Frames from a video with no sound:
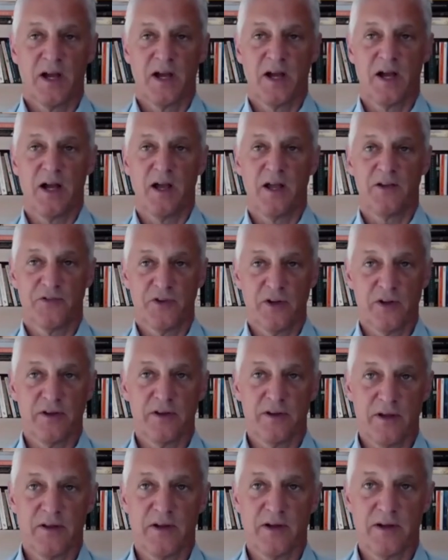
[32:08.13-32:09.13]
Uh, it's still
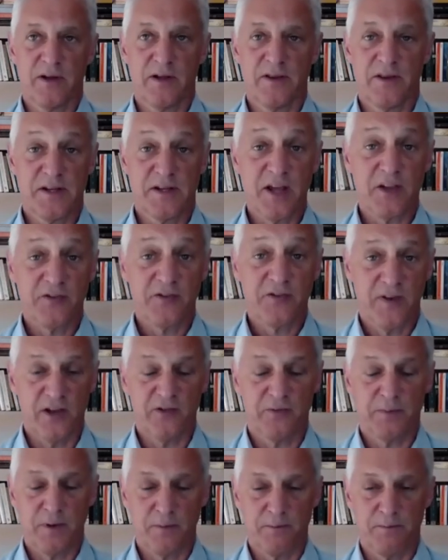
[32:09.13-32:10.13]
in the, in the, in the test
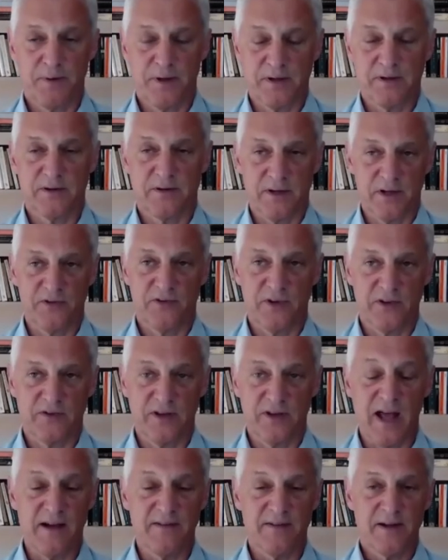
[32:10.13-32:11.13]
phase, but but it's
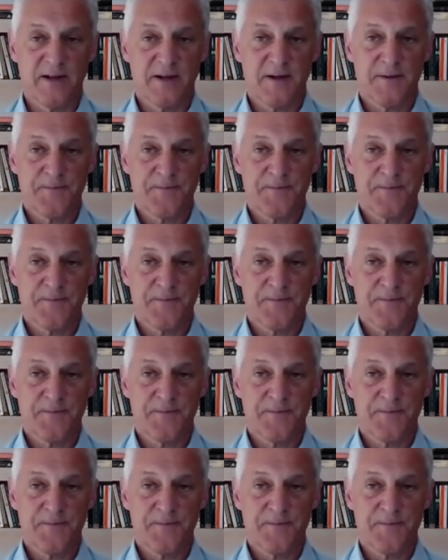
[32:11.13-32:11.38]
it's live,